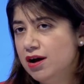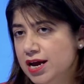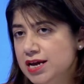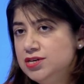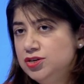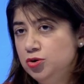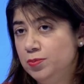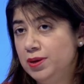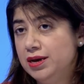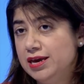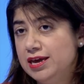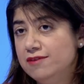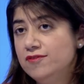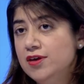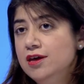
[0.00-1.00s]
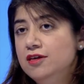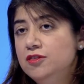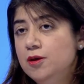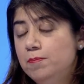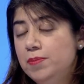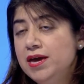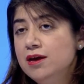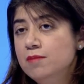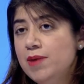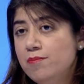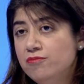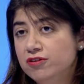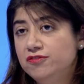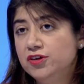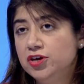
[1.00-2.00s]
I do believe that being a
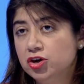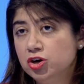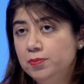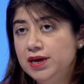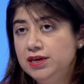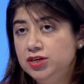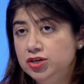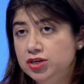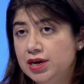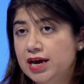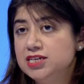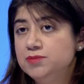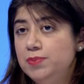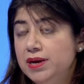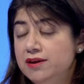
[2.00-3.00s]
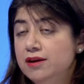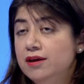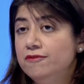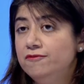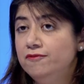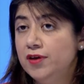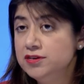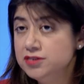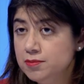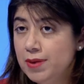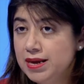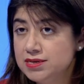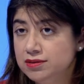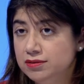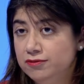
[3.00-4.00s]
member of the European Union has been
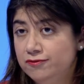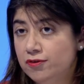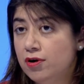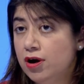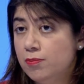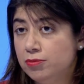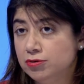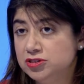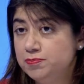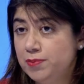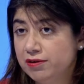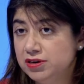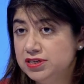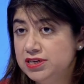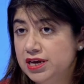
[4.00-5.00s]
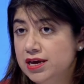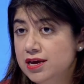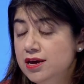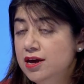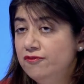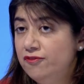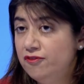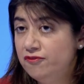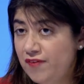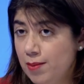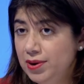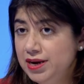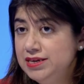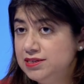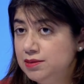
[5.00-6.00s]
fundamental for our prosperity, for
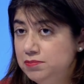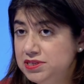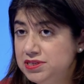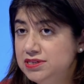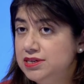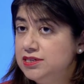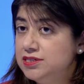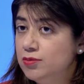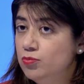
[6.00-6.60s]
families and businesses.